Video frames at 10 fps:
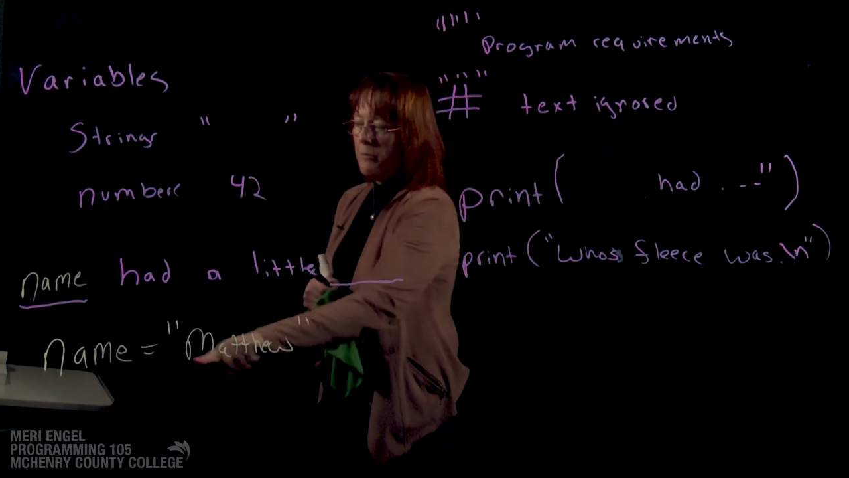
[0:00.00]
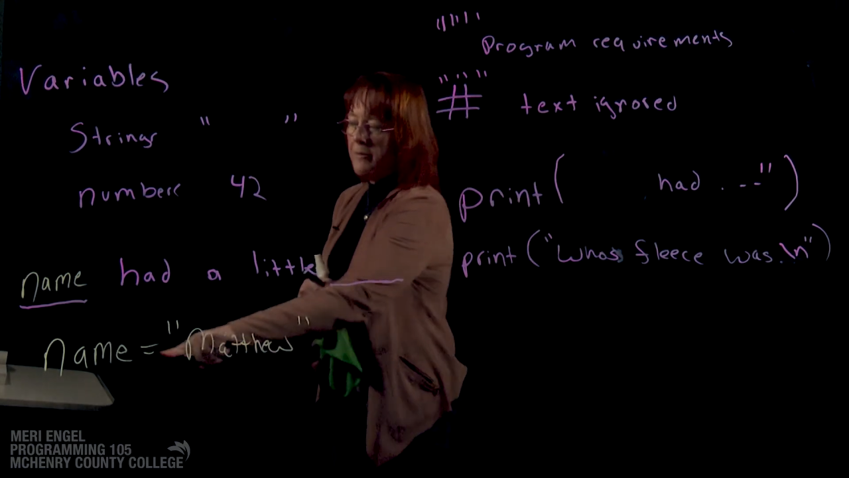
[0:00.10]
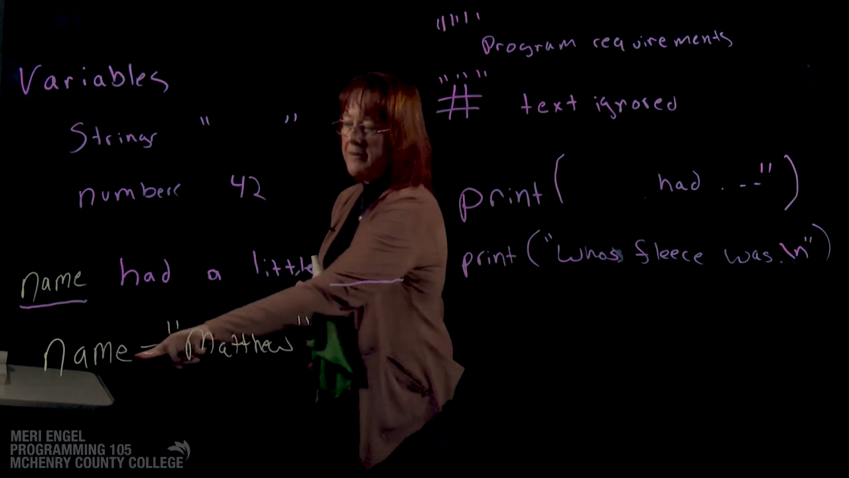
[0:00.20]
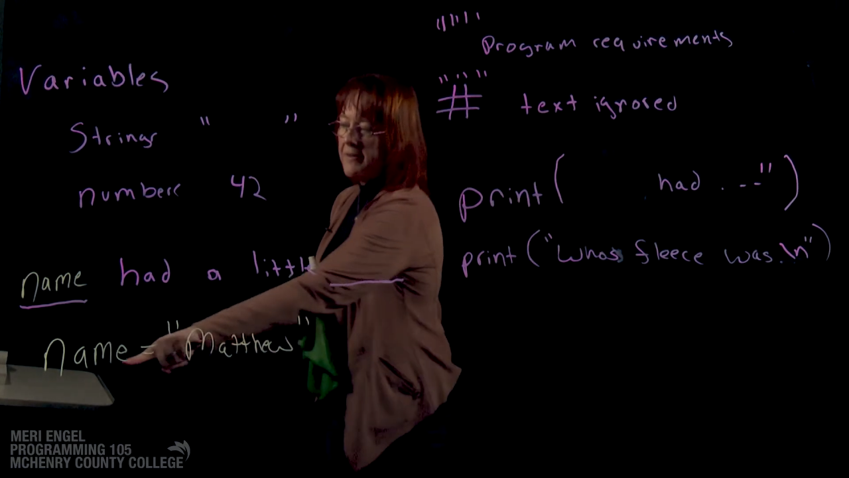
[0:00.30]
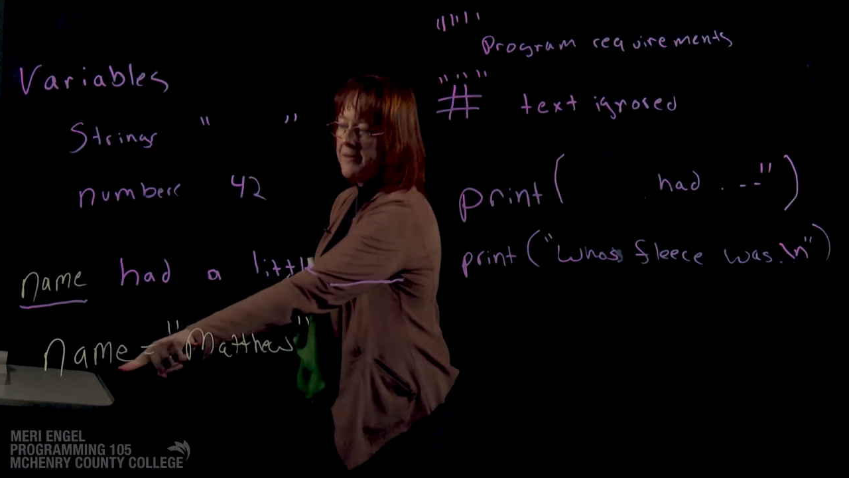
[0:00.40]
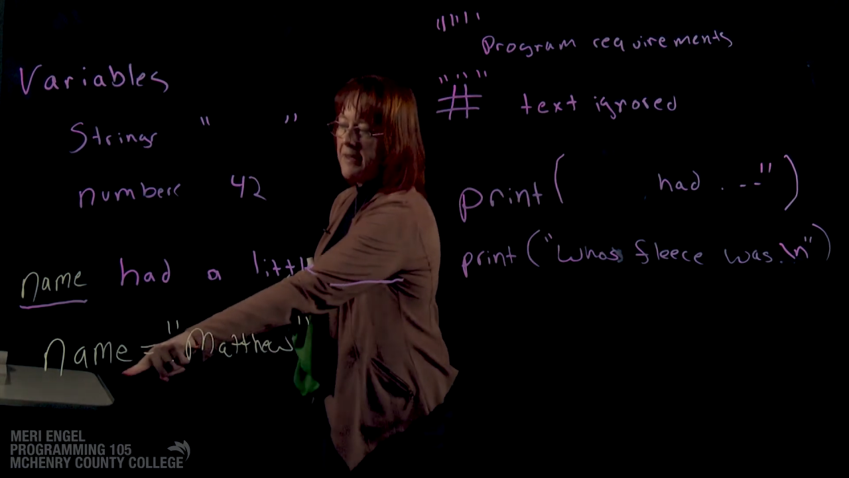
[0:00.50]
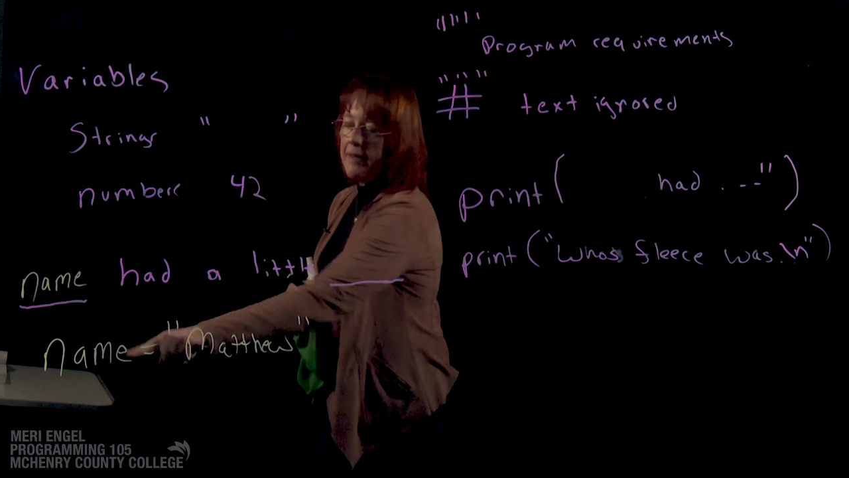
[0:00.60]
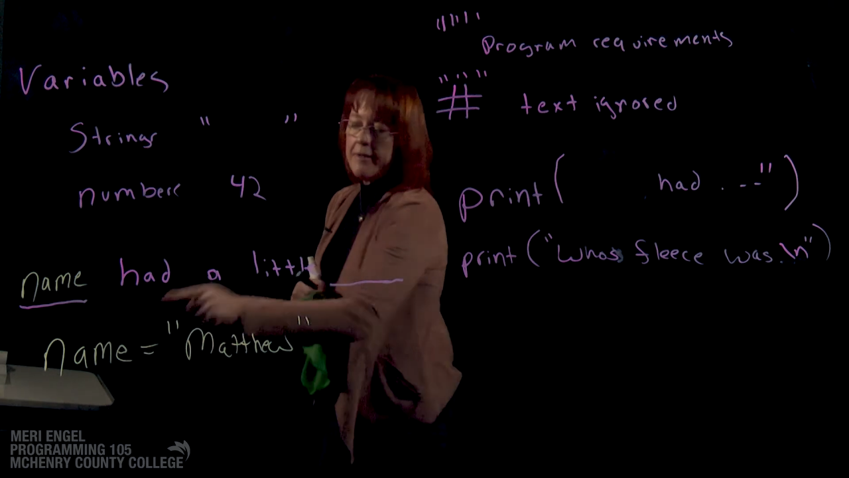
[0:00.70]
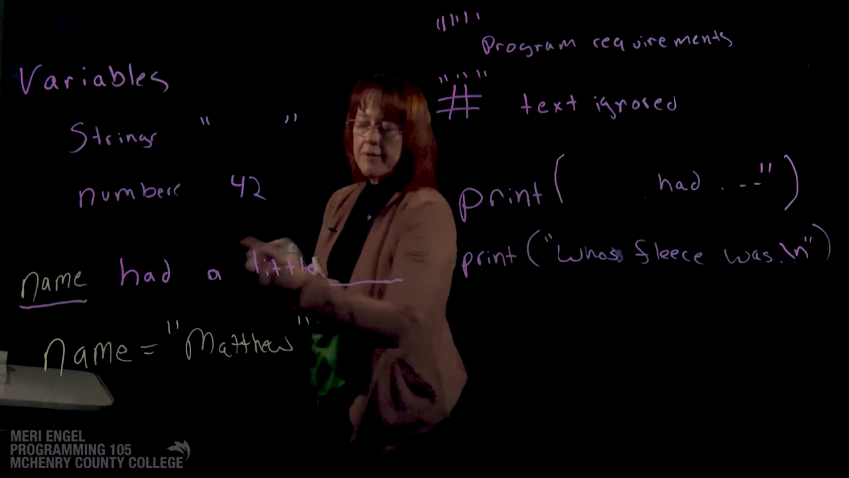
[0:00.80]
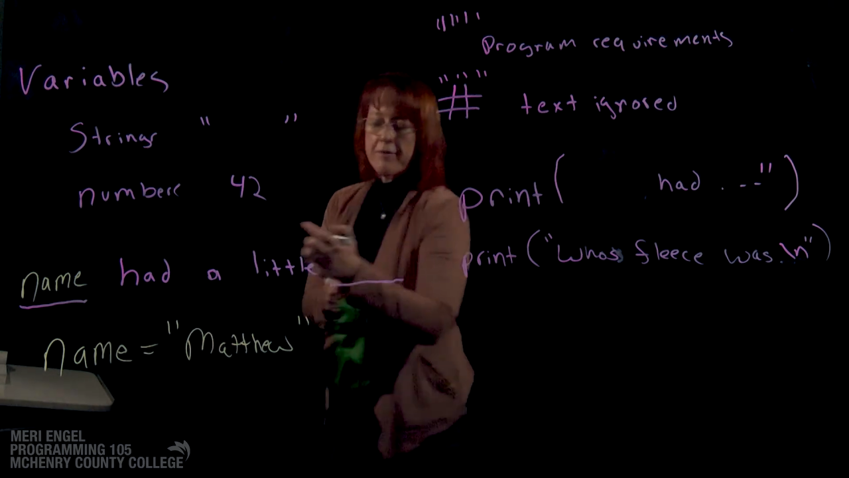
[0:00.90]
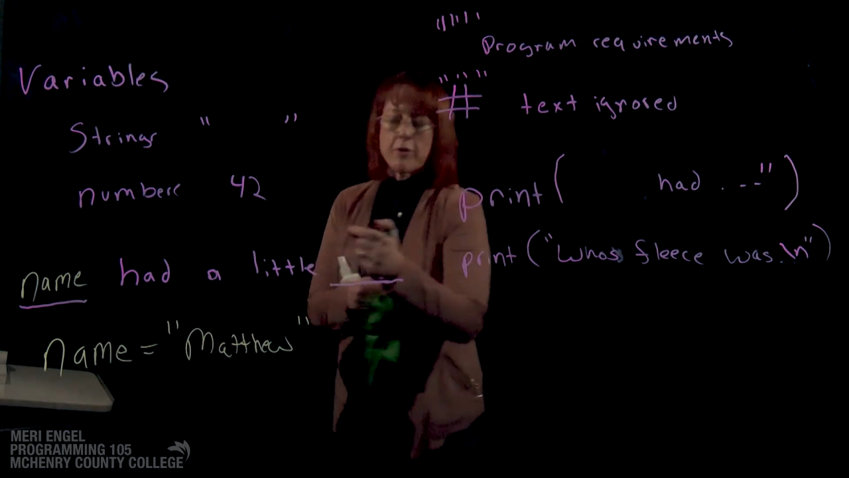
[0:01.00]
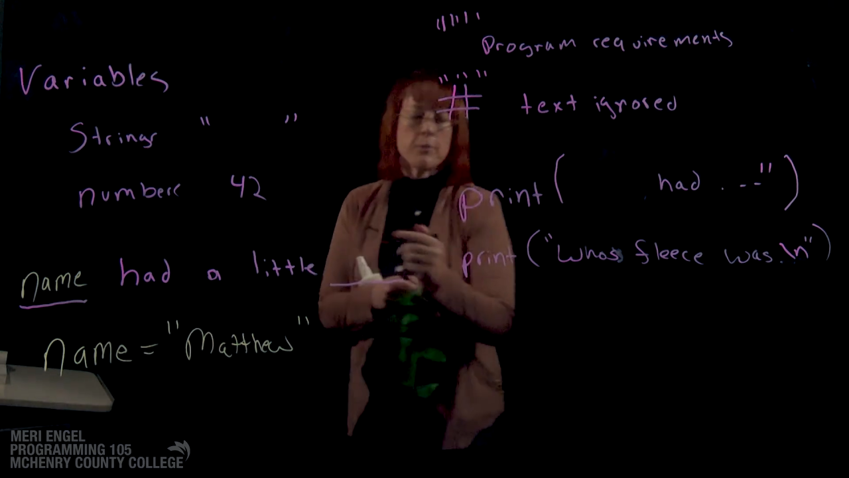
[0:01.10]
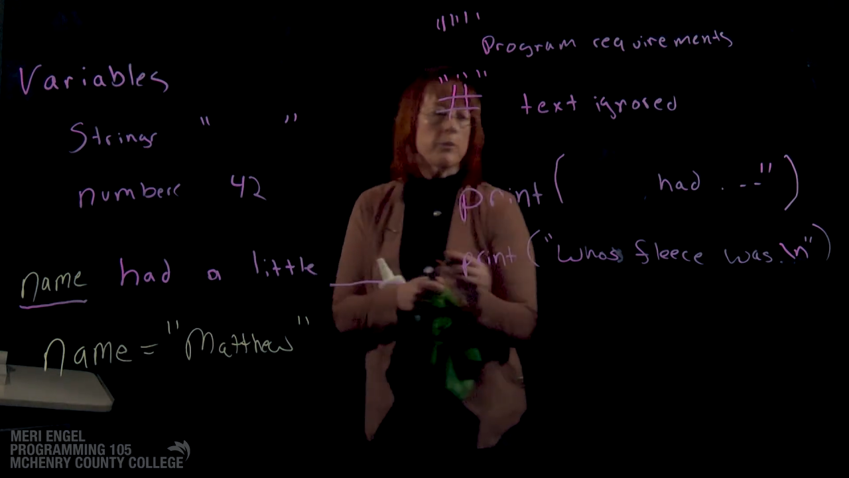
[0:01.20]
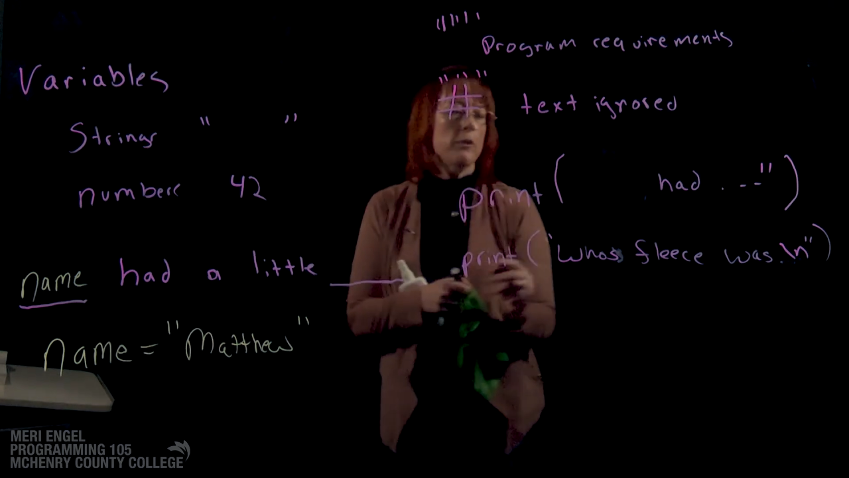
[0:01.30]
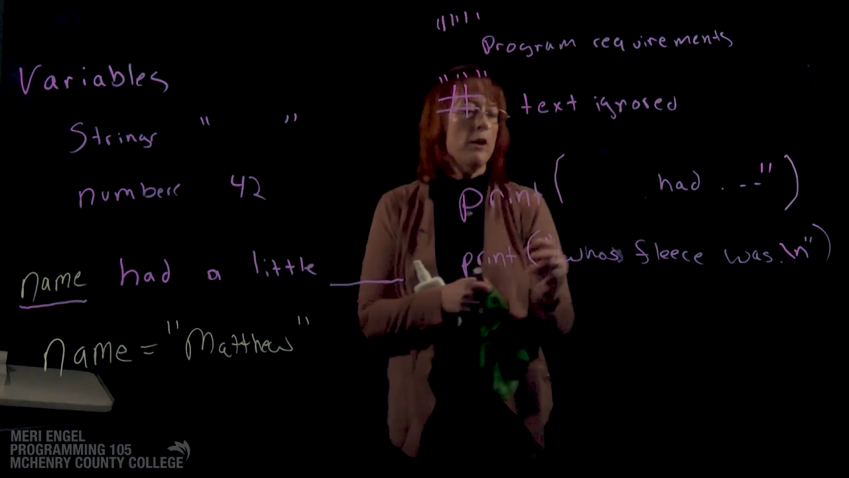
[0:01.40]
that's assigned to the
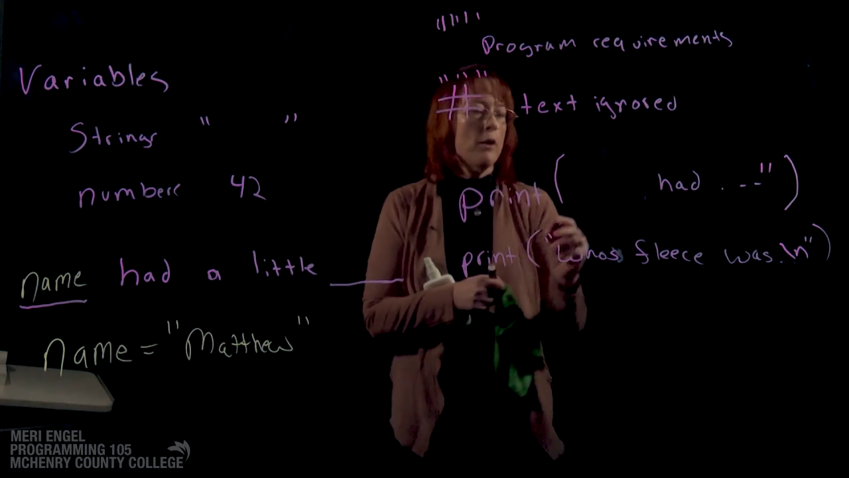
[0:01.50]
variable,